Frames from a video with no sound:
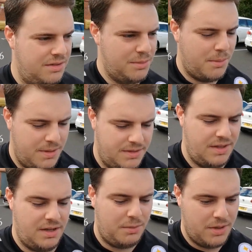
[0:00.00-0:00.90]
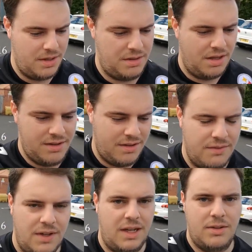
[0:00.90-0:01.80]
super busy with
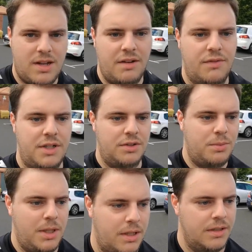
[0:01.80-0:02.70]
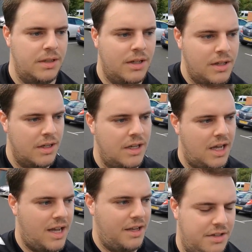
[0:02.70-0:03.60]
Vicky starting Freshers Week
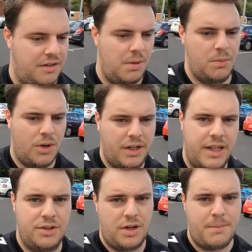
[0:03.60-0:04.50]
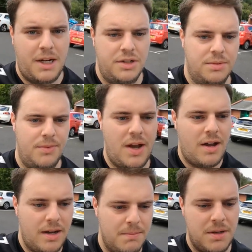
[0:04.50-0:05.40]
and I've been working trying to manage some
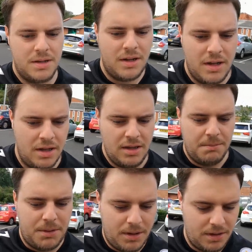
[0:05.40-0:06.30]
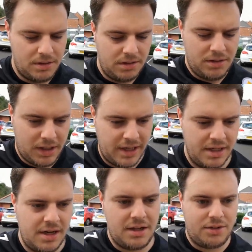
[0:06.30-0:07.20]
time, but
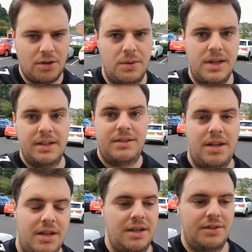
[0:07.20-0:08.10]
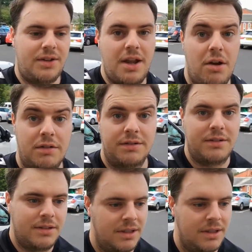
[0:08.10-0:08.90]
again, as always, here's a day off.